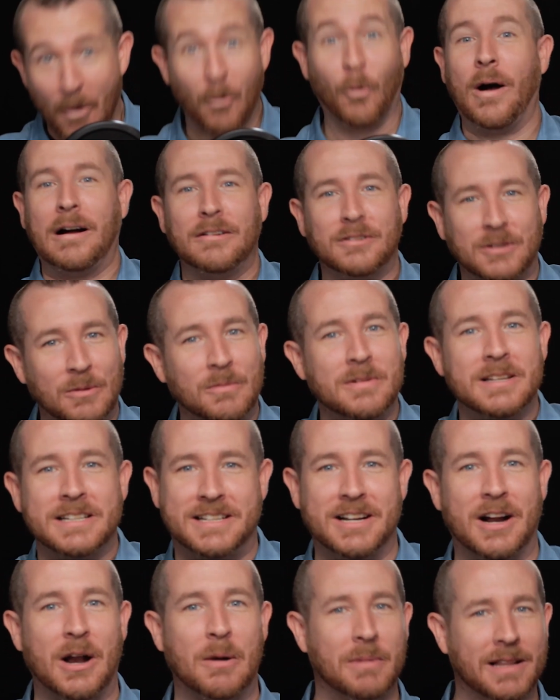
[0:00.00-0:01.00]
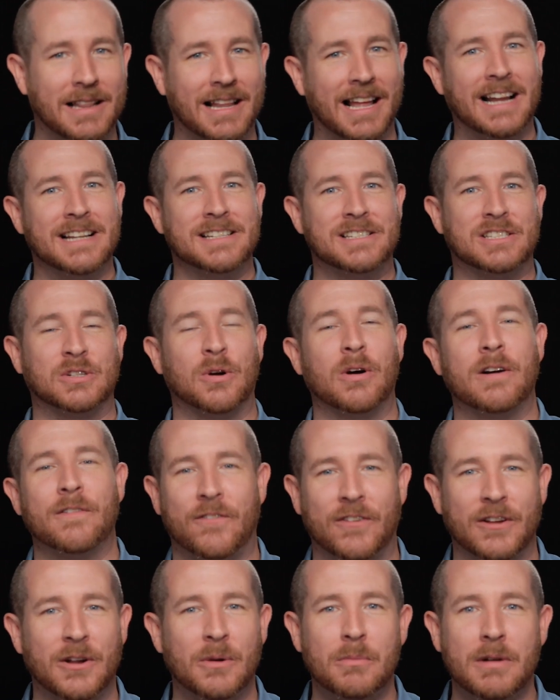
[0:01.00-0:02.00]
Welcome to Karman Line Short
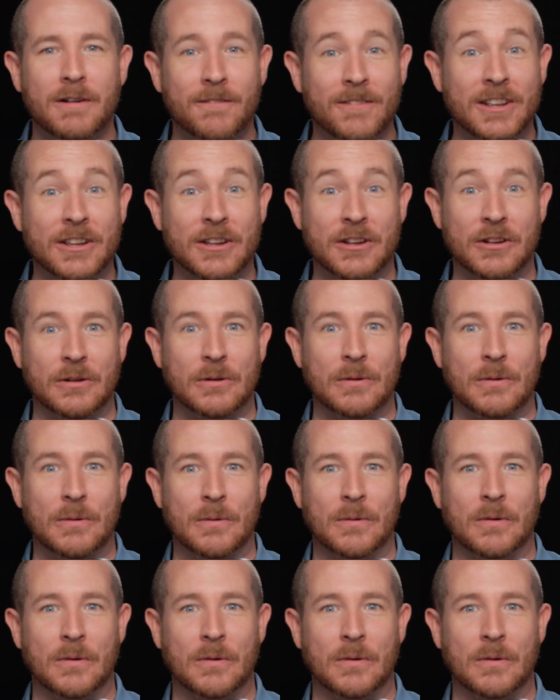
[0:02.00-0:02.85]
Film Review.